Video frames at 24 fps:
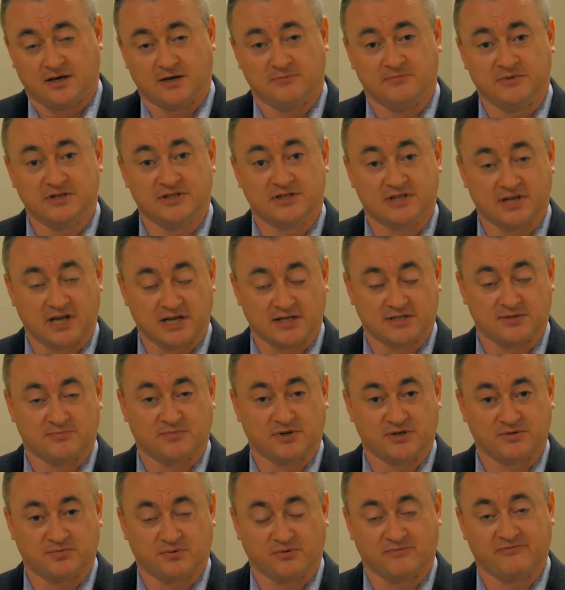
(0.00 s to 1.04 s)
means it has a
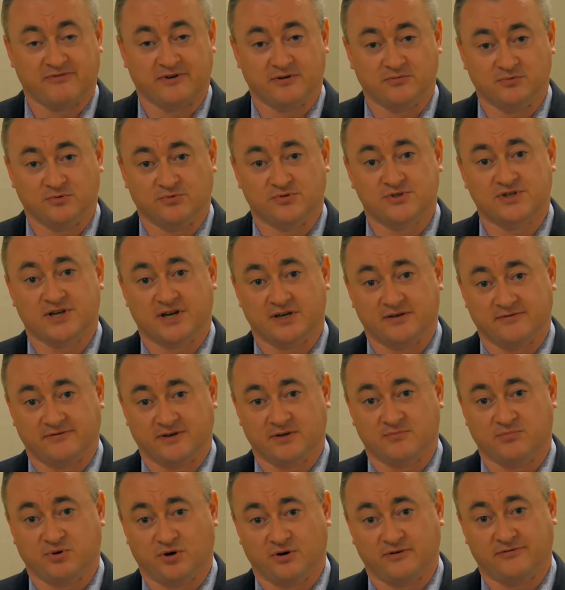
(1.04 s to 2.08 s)
much more favorable side
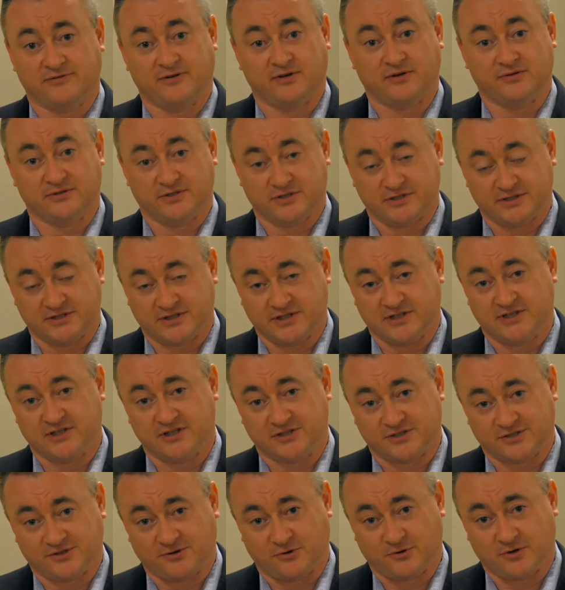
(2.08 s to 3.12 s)
effect profile than it did
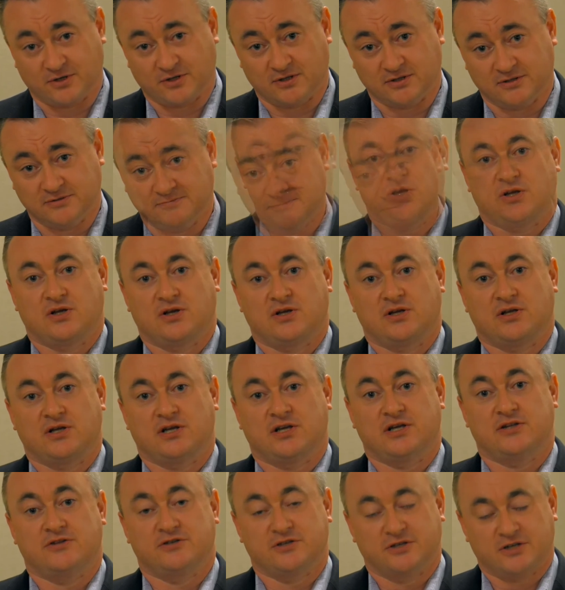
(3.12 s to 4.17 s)
historically.
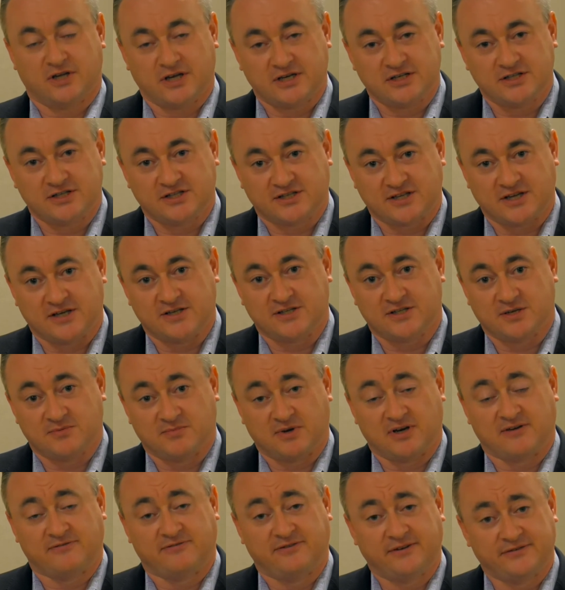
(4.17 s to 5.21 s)
In the United States,
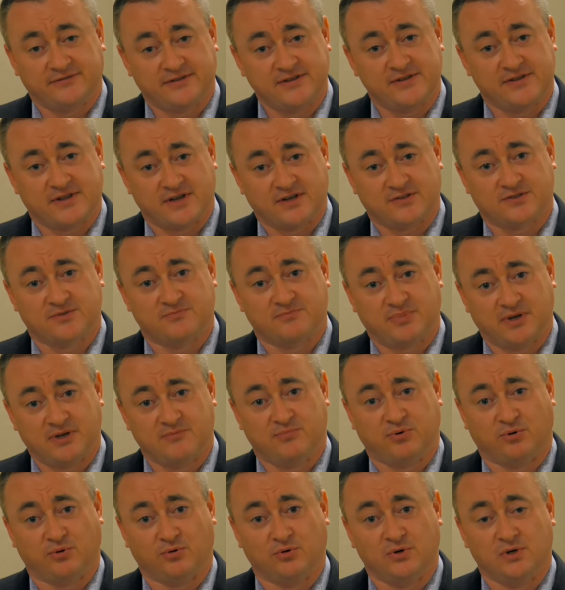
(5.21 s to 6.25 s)
about 50,000
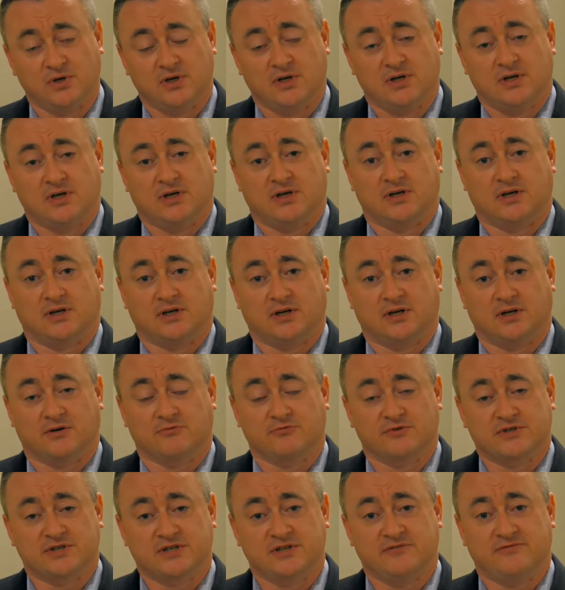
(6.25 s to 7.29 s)
people
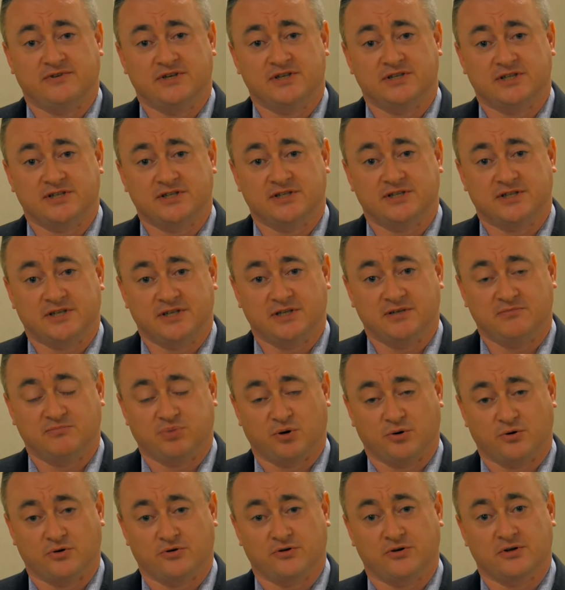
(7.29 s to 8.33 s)
receive ECT
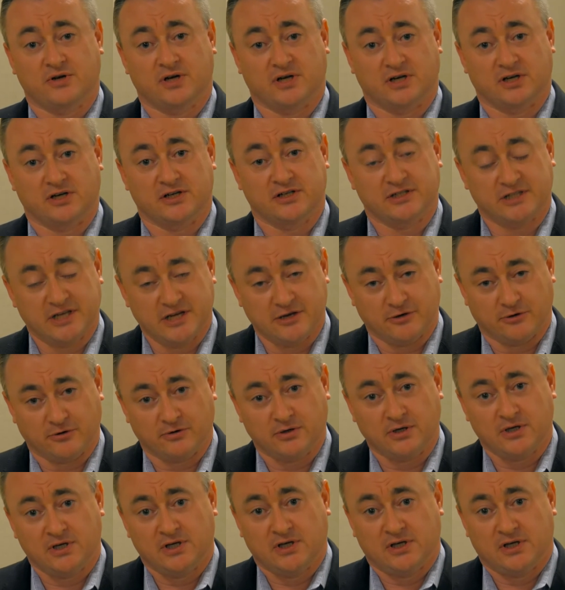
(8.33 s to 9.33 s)
per year.